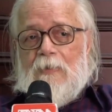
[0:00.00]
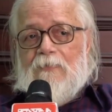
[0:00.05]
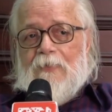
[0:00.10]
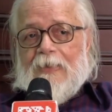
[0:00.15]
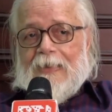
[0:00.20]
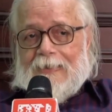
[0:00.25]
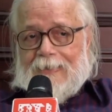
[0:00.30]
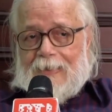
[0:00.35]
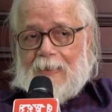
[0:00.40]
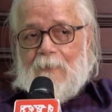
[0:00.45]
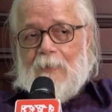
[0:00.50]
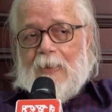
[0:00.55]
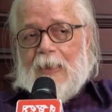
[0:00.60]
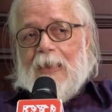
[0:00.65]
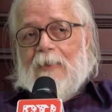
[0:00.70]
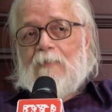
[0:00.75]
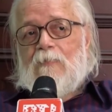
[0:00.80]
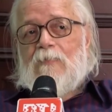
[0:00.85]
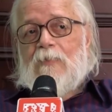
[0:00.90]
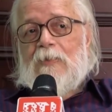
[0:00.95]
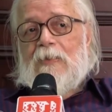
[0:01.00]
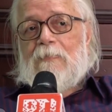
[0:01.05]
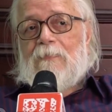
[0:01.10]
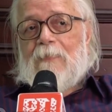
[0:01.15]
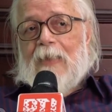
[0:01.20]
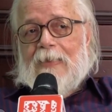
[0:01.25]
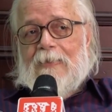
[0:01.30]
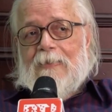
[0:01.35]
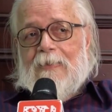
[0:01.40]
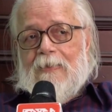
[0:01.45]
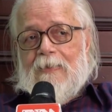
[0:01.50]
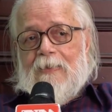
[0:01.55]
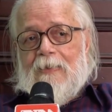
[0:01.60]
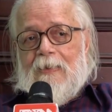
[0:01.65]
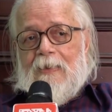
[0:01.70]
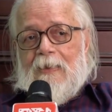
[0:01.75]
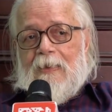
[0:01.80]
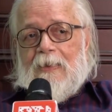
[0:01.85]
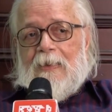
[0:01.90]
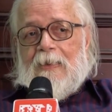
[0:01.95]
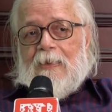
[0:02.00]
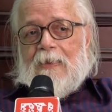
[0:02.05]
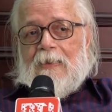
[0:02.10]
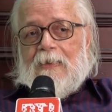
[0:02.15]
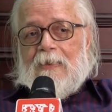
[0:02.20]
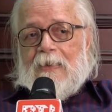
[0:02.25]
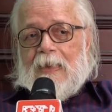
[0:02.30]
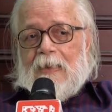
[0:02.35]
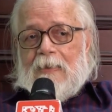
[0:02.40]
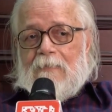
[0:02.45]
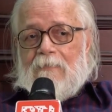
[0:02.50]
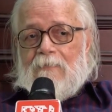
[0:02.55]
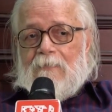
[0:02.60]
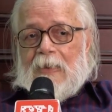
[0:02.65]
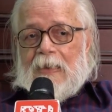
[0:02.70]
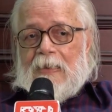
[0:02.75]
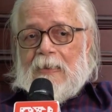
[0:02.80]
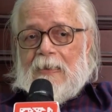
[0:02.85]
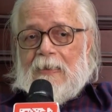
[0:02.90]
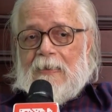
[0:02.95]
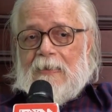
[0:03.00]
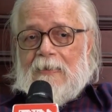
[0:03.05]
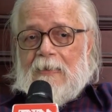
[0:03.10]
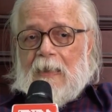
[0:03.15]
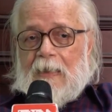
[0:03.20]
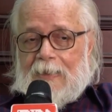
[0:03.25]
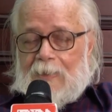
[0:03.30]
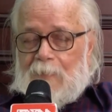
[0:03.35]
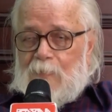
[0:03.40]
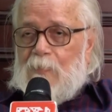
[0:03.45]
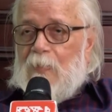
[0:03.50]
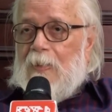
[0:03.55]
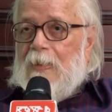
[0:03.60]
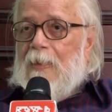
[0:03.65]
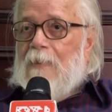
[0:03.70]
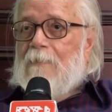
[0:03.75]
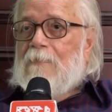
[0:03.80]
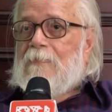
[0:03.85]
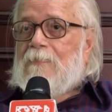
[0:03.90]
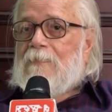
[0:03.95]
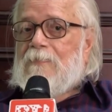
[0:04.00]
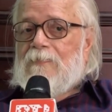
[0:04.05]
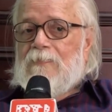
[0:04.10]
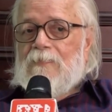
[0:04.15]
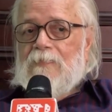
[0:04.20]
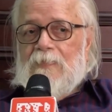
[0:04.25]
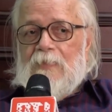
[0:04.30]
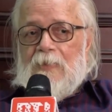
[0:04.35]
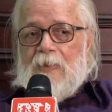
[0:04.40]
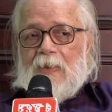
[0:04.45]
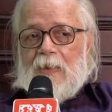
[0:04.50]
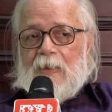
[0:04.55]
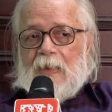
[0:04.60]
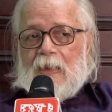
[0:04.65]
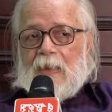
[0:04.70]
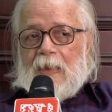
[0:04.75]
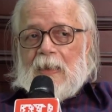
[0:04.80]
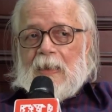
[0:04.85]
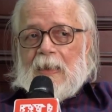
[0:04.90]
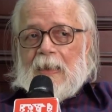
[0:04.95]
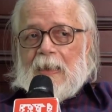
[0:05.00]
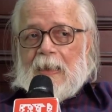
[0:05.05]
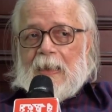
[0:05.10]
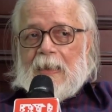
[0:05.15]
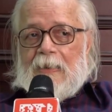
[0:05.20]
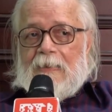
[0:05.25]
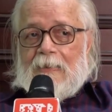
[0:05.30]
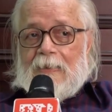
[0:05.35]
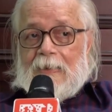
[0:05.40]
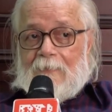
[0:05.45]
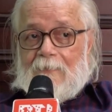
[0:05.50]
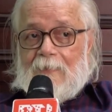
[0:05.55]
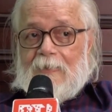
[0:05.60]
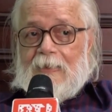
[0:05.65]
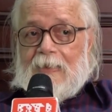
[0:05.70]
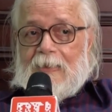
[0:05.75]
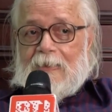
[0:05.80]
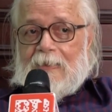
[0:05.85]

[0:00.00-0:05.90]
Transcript: For example, I would imagine that many startups will come, and even the